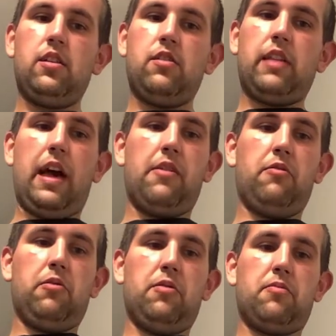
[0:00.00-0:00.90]
that
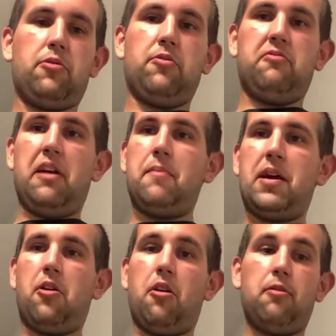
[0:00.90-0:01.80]
would improve them
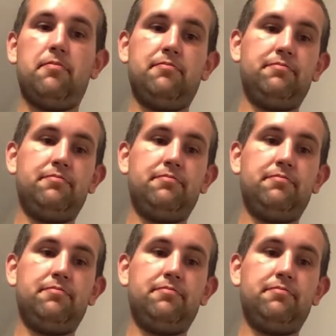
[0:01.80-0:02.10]
at all.